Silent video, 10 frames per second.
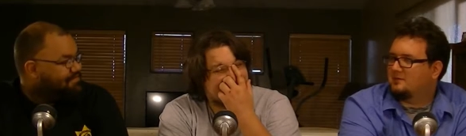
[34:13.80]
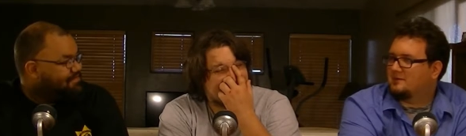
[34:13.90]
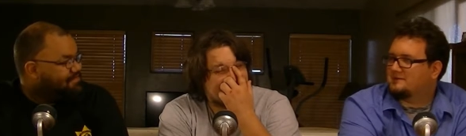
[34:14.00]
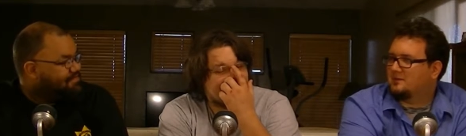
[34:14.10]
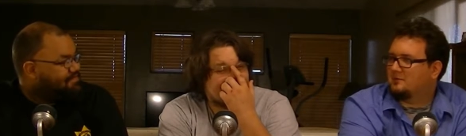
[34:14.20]
Speaker 1: a
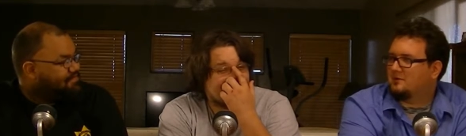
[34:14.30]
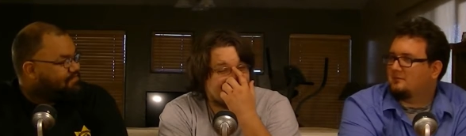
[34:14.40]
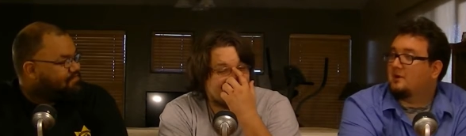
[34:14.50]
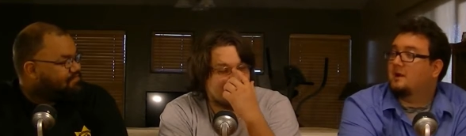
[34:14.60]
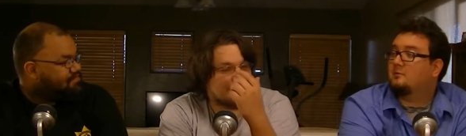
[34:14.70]
quick summary
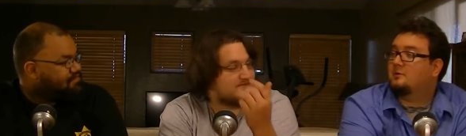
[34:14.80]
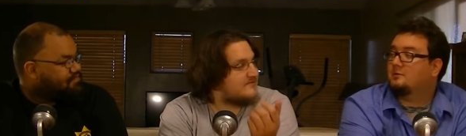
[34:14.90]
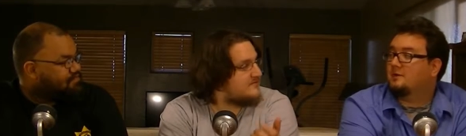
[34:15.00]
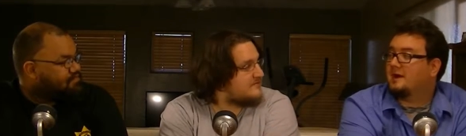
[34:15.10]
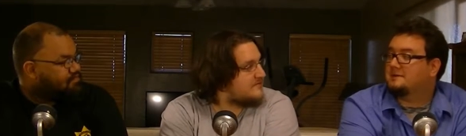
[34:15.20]
for anyone
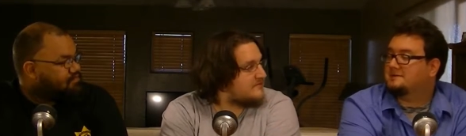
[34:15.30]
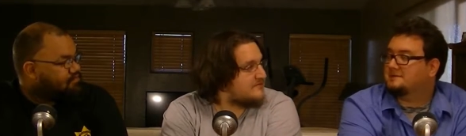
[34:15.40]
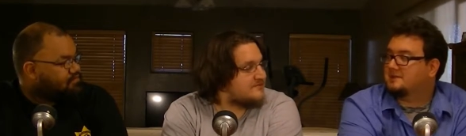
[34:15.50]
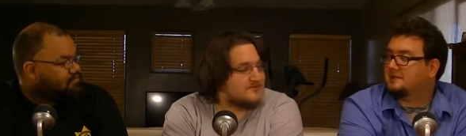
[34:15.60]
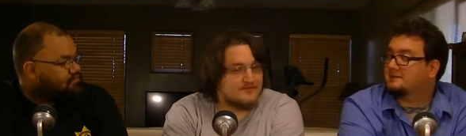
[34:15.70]
who hasn't
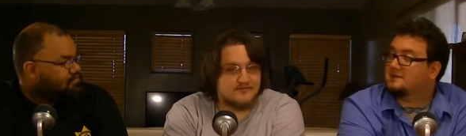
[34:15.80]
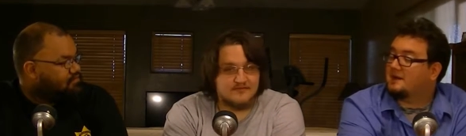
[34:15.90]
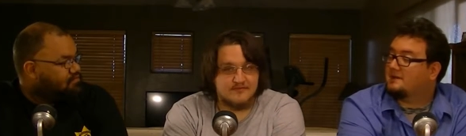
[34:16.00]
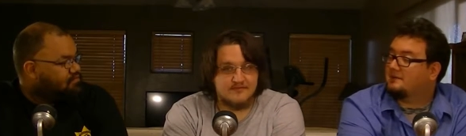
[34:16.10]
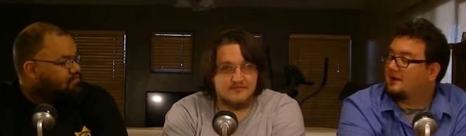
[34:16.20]
seen it? Because
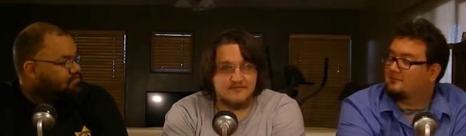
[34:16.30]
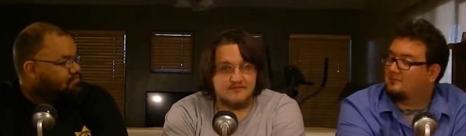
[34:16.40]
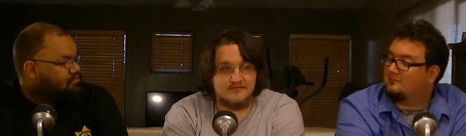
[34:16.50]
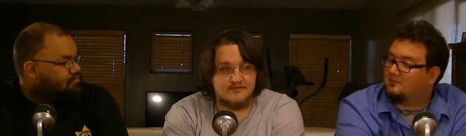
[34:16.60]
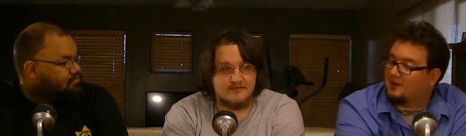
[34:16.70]
I
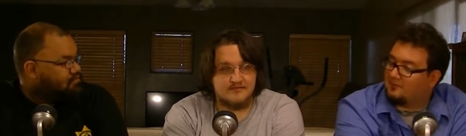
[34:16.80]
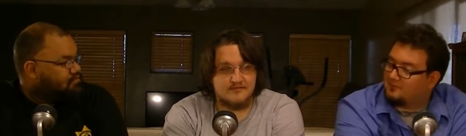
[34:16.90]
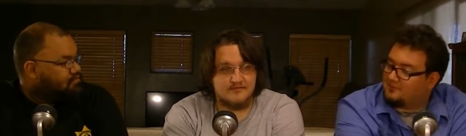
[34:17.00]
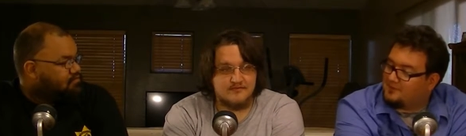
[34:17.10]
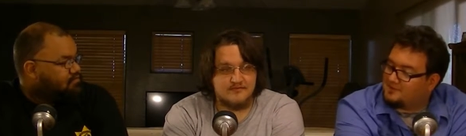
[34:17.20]

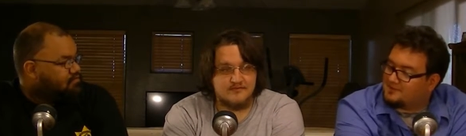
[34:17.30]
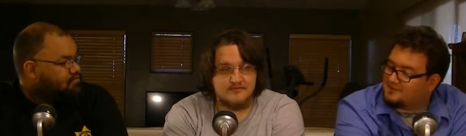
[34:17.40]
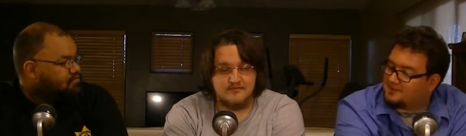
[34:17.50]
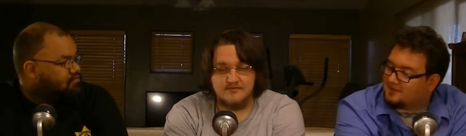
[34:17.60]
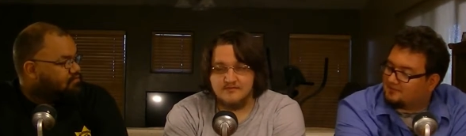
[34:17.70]
refuse to
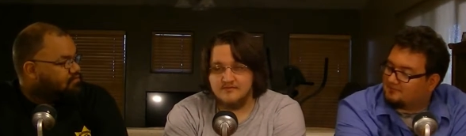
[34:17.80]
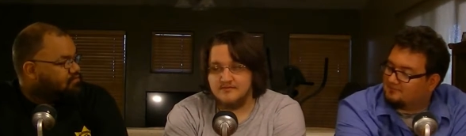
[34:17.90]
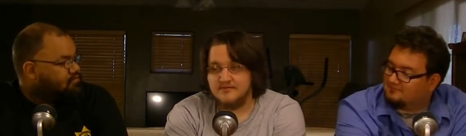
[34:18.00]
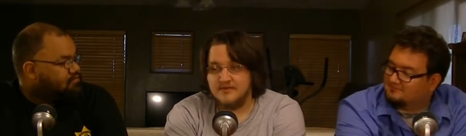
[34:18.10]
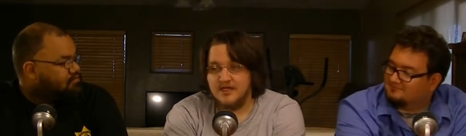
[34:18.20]
see it.
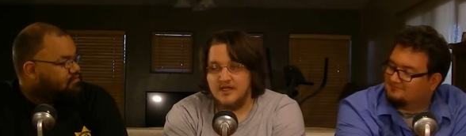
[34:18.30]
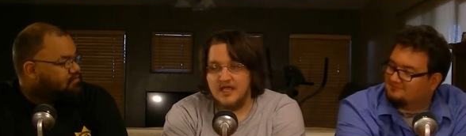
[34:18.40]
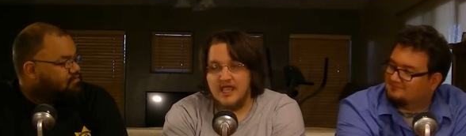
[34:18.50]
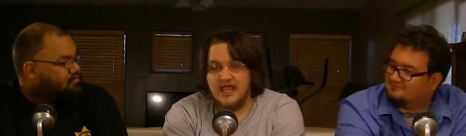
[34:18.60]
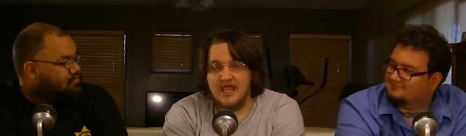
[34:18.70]

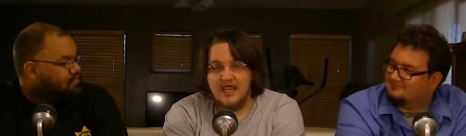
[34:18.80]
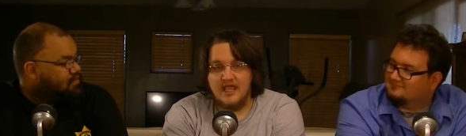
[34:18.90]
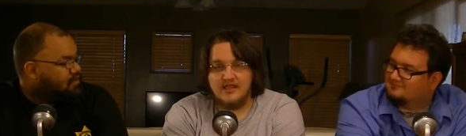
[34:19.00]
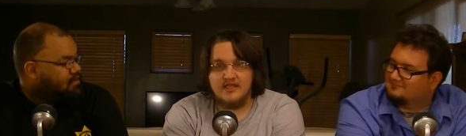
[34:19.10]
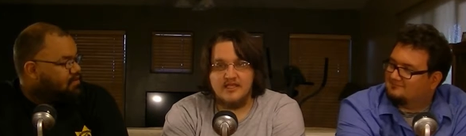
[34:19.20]

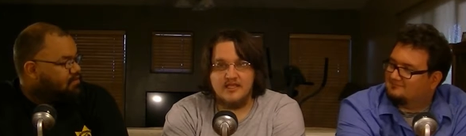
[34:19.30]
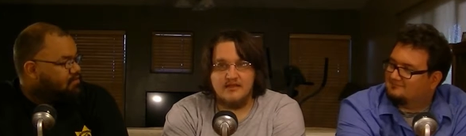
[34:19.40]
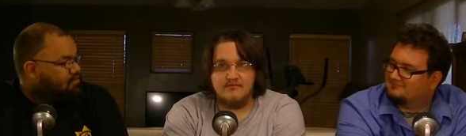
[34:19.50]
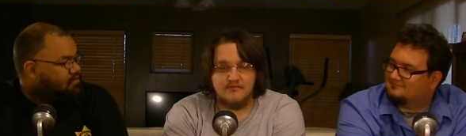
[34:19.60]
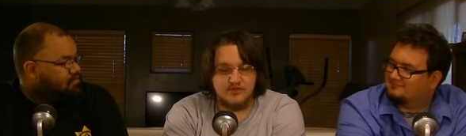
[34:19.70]

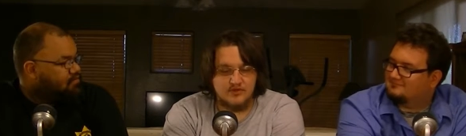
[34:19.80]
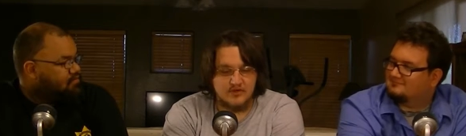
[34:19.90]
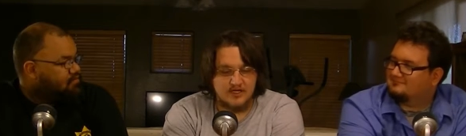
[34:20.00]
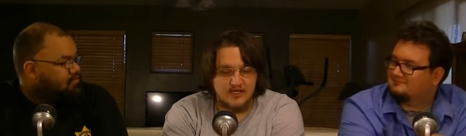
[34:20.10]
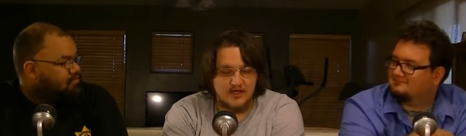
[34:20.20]
The
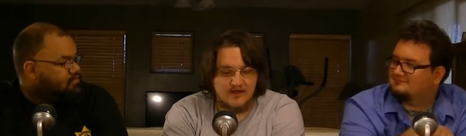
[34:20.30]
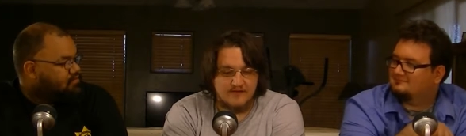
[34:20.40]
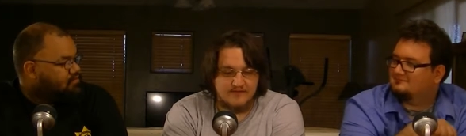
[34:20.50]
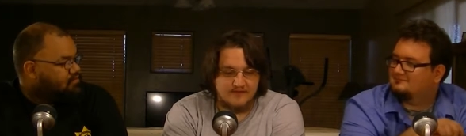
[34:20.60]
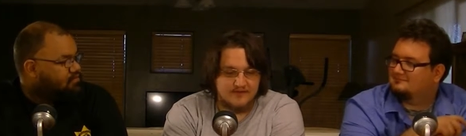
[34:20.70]
Speaker 2: majority
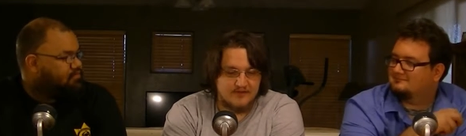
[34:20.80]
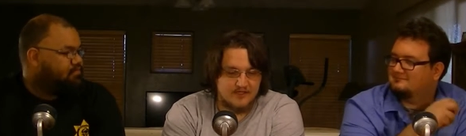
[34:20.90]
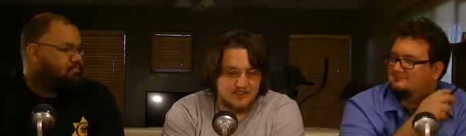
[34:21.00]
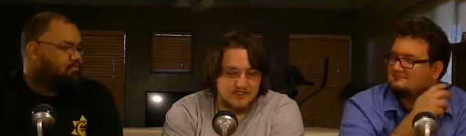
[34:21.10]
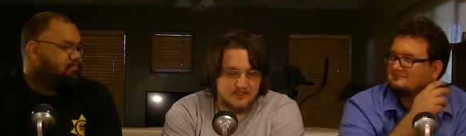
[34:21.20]
of
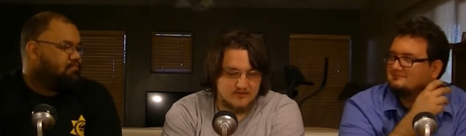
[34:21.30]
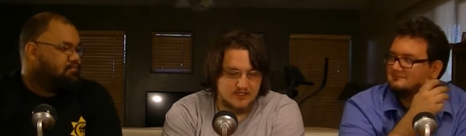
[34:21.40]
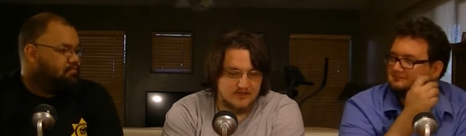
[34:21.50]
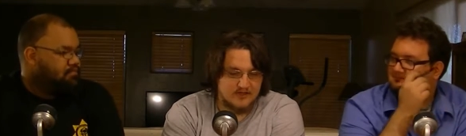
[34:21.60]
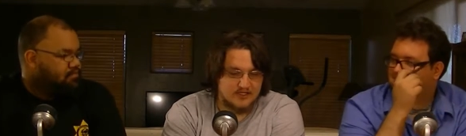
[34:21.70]
the
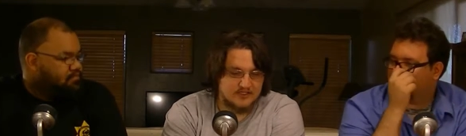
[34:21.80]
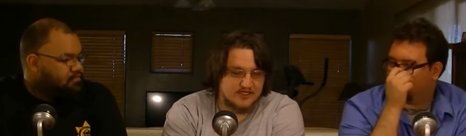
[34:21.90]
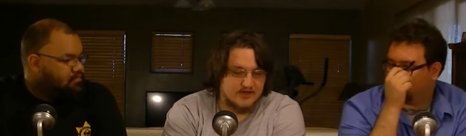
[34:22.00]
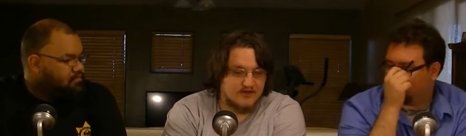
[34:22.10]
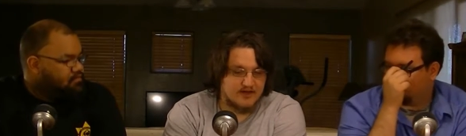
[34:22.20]
trailer is
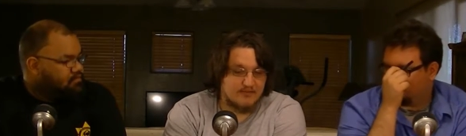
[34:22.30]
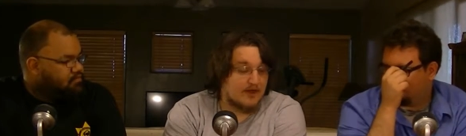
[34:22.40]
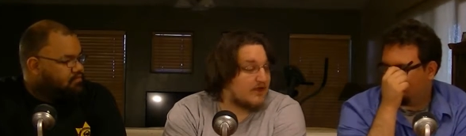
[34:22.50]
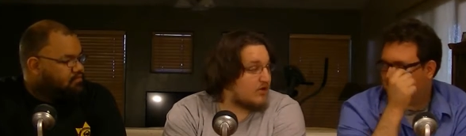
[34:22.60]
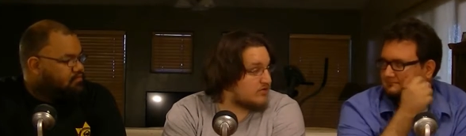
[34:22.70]
narrated
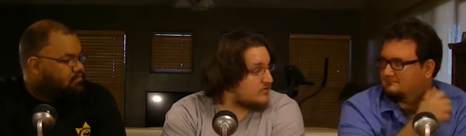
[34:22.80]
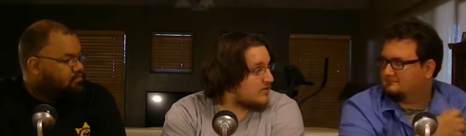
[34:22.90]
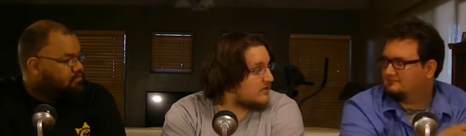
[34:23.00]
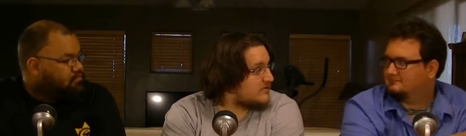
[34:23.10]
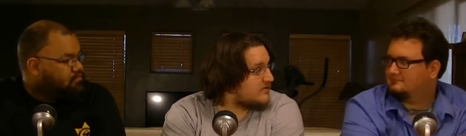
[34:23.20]
by
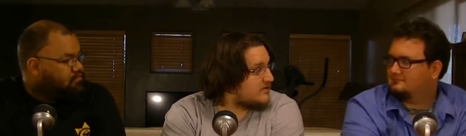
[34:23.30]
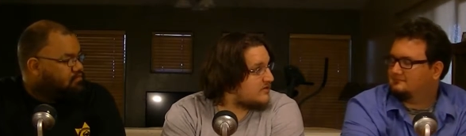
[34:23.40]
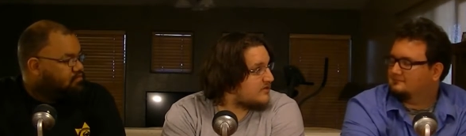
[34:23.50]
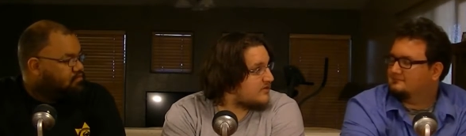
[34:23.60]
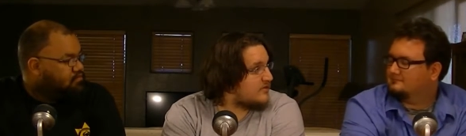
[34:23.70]
Ultron,
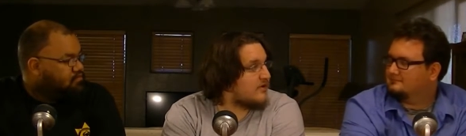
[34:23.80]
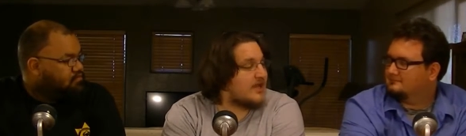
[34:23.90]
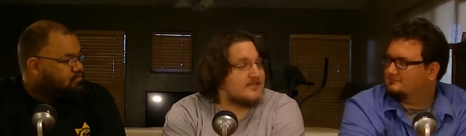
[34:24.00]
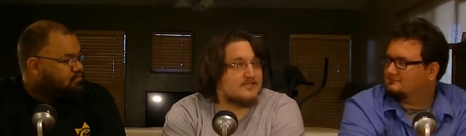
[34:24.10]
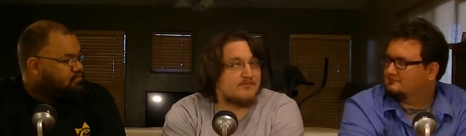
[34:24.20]
who
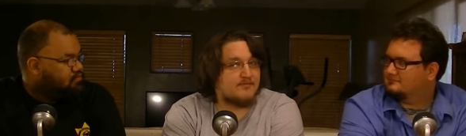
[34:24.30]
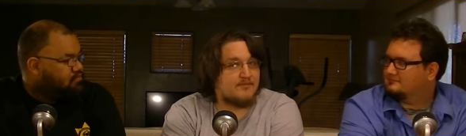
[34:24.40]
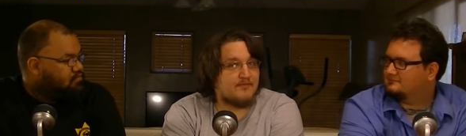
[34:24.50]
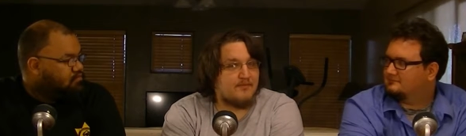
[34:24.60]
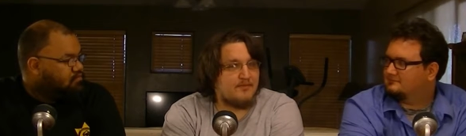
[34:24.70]
has a
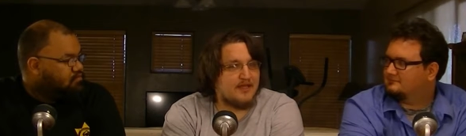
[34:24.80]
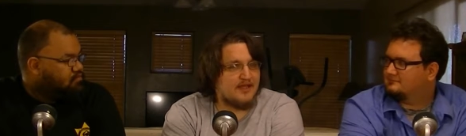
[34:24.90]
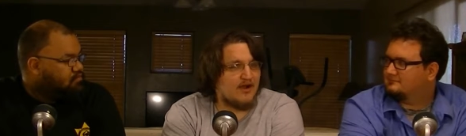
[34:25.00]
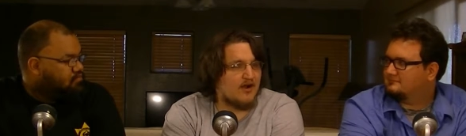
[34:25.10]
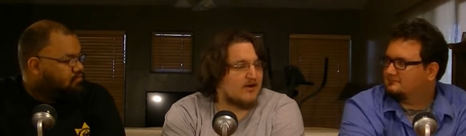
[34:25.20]

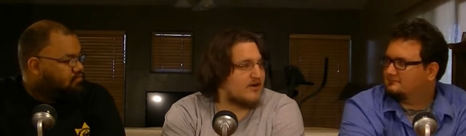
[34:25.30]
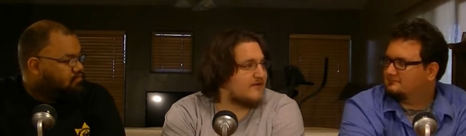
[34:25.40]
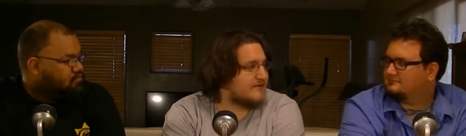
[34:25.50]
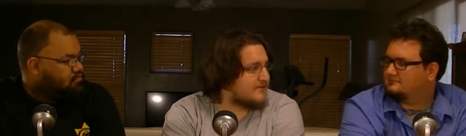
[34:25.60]
big hard-on